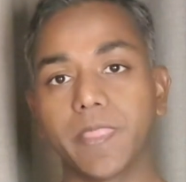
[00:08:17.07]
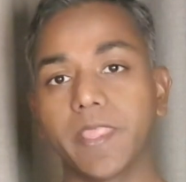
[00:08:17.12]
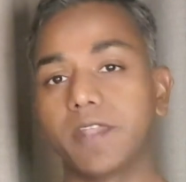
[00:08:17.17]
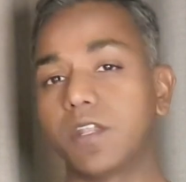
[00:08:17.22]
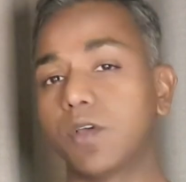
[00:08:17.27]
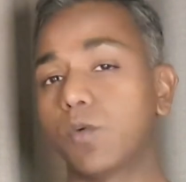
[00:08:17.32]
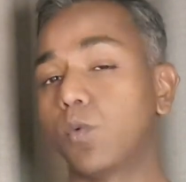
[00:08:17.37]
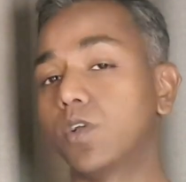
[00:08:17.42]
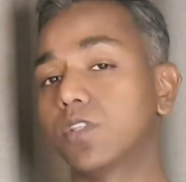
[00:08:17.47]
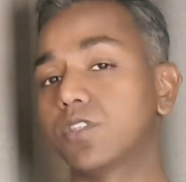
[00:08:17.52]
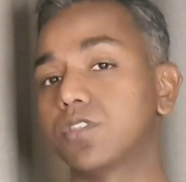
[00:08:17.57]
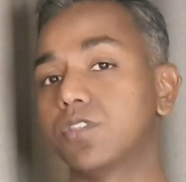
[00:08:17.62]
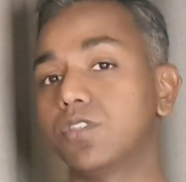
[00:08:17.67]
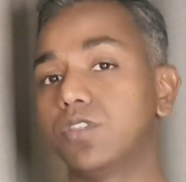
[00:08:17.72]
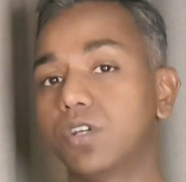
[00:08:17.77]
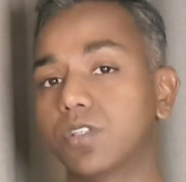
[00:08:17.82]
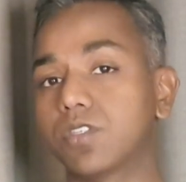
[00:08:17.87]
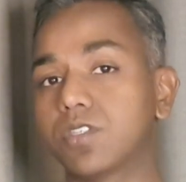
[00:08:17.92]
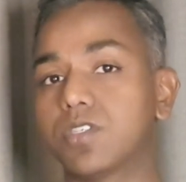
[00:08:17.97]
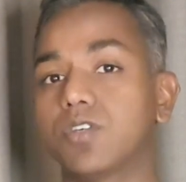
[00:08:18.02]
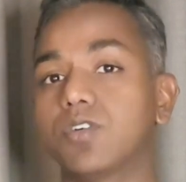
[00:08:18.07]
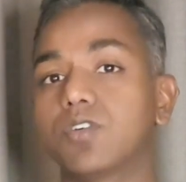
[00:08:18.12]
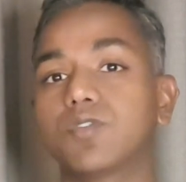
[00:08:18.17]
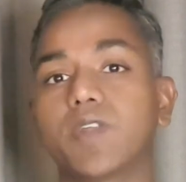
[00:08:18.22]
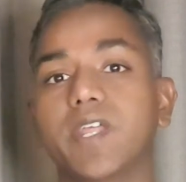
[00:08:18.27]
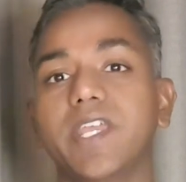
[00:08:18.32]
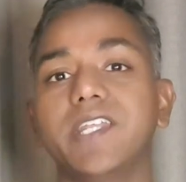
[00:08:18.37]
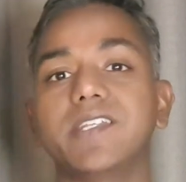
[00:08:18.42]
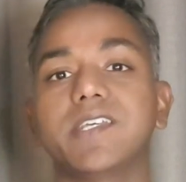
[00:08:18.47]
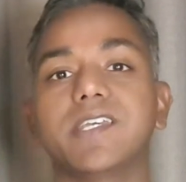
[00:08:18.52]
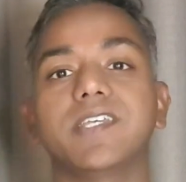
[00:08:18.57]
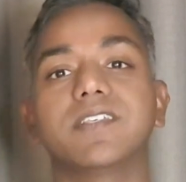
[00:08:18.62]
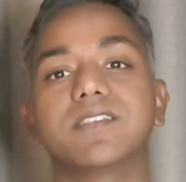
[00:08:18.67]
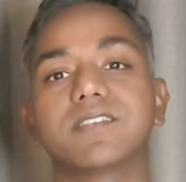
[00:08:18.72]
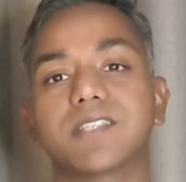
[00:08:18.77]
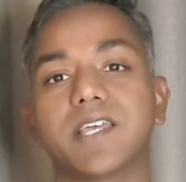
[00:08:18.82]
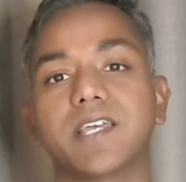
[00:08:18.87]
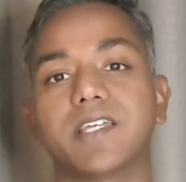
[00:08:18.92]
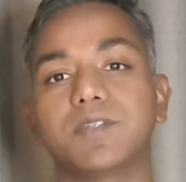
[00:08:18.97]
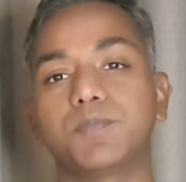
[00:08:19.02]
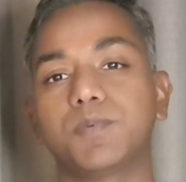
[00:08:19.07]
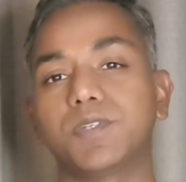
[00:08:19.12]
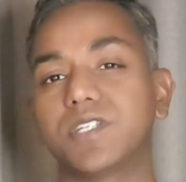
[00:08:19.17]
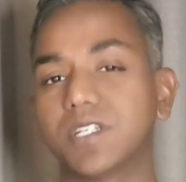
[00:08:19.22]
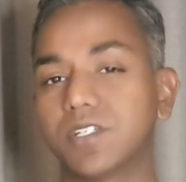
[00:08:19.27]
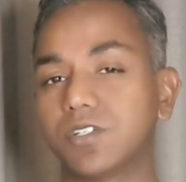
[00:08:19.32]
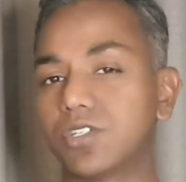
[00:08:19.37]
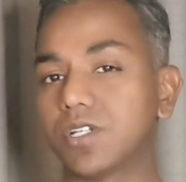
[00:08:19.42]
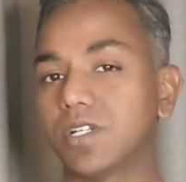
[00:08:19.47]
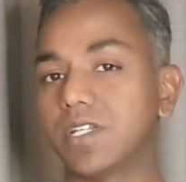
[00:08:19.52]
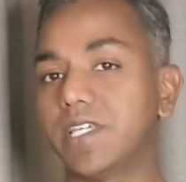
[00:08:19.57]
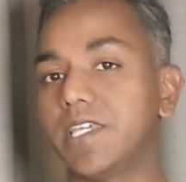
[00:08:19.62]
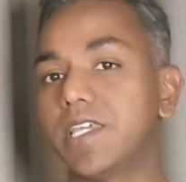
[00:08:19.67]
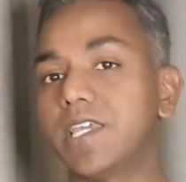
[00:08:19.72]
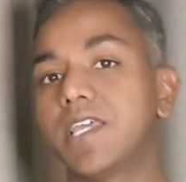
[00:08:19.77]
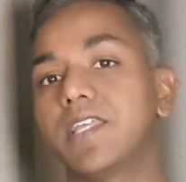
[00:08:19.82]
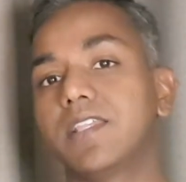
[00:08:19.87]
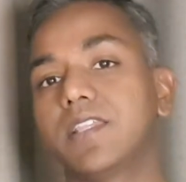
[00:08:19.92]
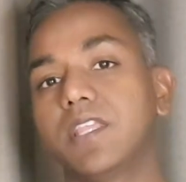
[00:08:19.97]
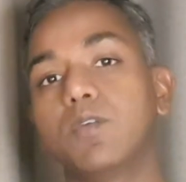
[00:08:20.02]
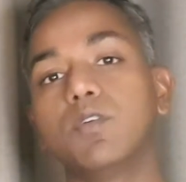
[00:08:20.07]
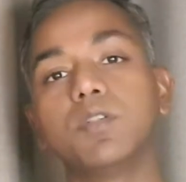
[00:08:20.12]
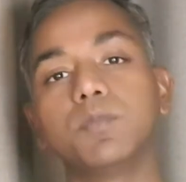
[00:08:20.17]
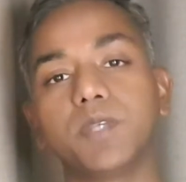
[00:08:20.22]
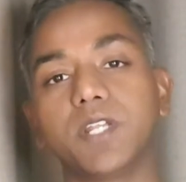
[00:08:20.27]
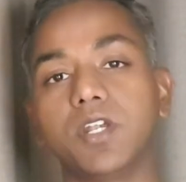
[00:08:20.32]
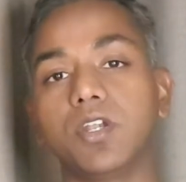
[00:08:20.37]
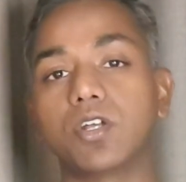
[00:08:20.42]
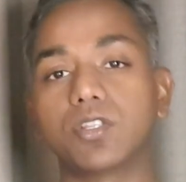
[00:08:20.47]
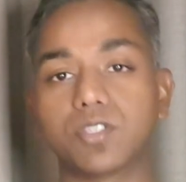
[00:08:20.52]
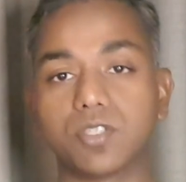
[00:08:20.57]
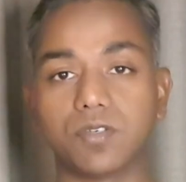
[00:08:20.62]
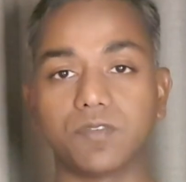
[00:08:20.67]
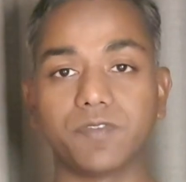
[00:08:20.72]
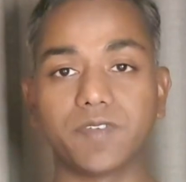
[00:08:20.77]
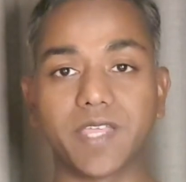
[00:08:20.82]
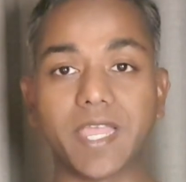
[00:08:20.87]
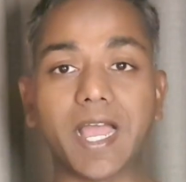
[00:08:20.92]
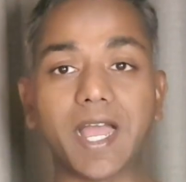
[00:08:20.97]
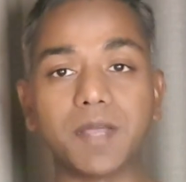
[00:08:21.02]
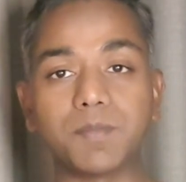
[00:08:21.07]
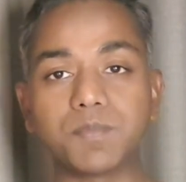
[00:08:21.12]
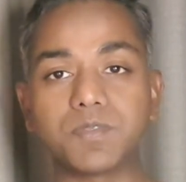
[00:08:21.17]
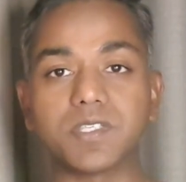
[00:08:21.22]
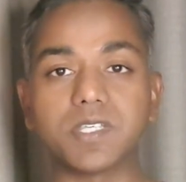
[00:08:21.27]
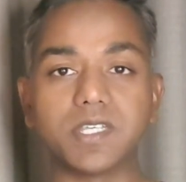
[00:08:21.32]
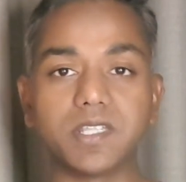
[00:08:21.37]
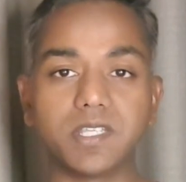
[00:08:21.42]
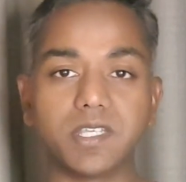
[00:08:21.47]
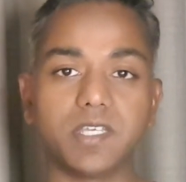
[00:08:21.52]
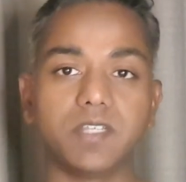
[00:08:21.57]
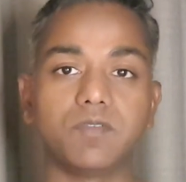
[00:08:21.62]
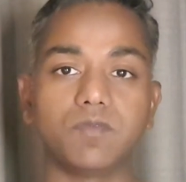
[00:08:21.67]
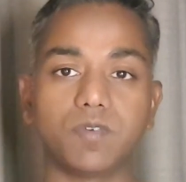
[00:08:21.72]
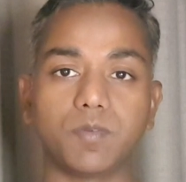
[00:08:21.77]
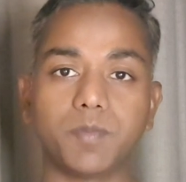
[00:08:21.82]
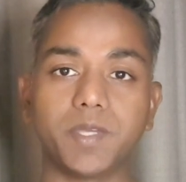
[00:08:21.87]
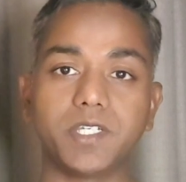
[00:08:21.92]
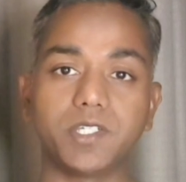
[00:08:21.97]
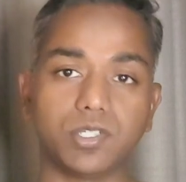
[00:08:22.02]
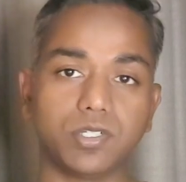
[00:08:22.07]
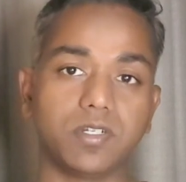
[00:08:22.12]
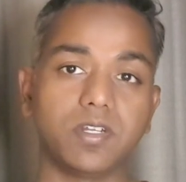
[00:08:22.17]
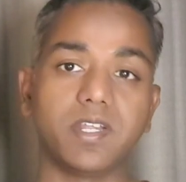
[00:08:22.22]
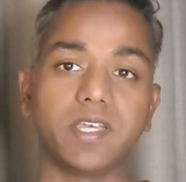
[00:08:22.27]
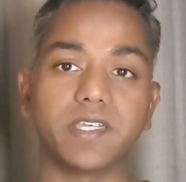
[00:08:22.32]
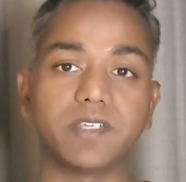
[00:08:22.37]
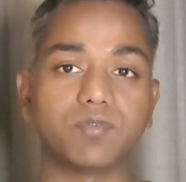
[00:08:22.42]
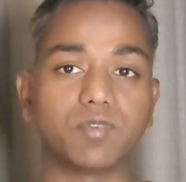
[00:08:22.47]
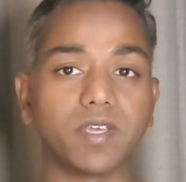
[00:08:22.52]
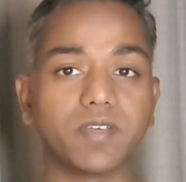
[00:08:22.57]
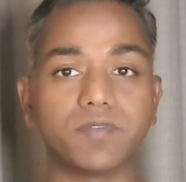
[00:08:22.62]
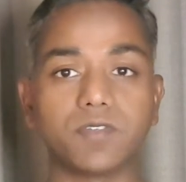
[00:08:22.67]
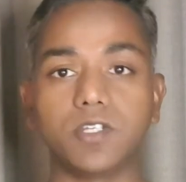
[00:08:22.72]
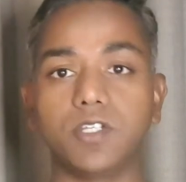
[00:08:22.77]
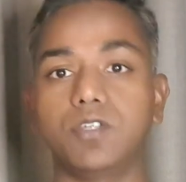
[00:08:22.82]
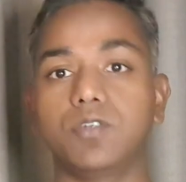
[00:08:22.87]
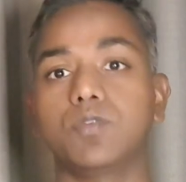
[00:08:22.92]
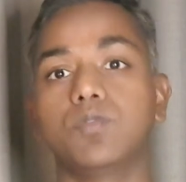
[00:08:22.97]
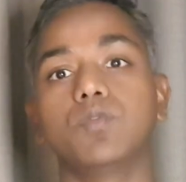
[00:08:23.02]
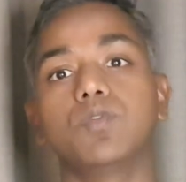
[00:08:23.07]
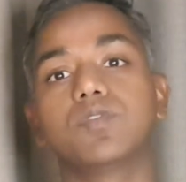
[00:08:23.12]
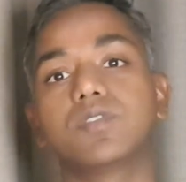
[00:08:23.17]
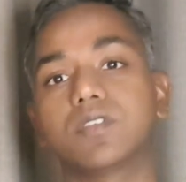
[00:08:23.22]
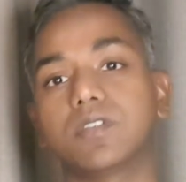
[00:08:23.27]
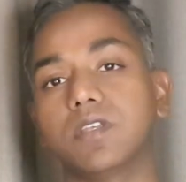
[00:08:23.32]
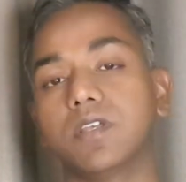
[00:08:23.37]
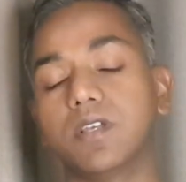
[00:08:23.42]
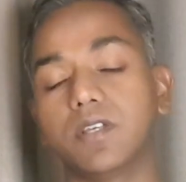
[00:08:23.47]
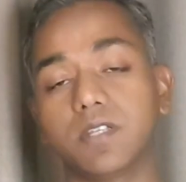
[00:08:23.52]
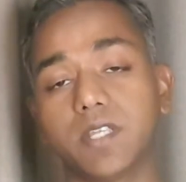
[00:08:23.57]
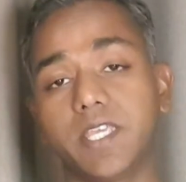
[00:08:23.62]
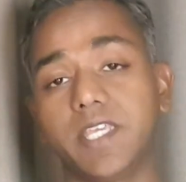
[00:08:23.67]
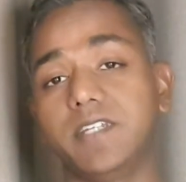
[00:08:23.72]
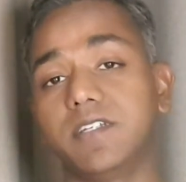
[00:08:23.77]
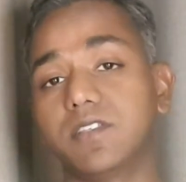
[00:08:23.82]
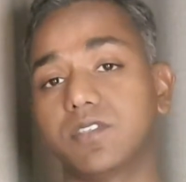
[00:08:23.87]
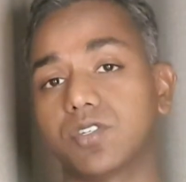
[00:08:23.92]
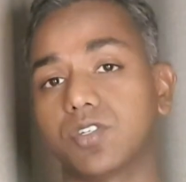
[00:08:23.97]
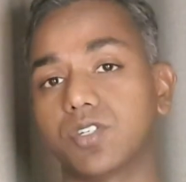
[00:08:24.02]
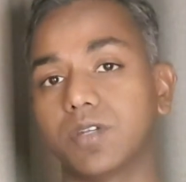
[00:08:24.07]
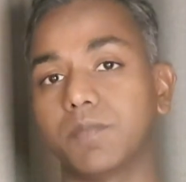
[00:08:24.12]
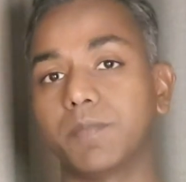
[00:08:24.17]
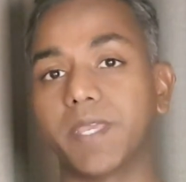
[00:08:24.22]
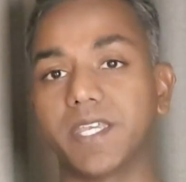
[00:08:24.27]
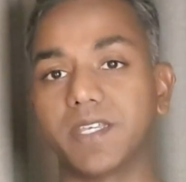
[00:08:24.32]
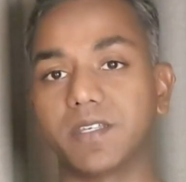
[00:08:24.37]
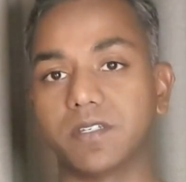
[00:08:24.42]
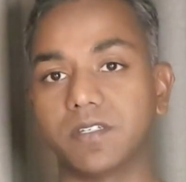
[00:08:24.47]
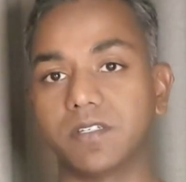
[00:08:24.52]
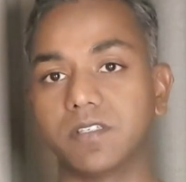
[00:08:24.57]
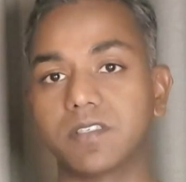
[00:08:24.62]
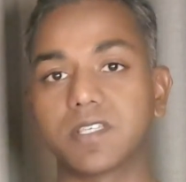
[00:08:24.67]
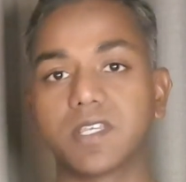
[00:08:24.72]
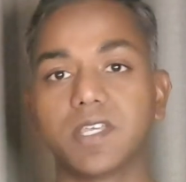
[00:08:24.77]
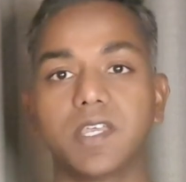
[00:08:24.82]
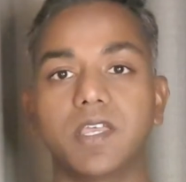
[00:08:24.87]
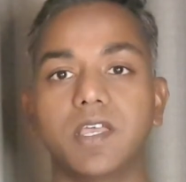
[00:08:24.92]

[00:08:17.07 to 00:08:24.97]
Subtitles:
Now, what's not so great is that potentially there will be lots of gaps in the information, like revenues, key decision makers,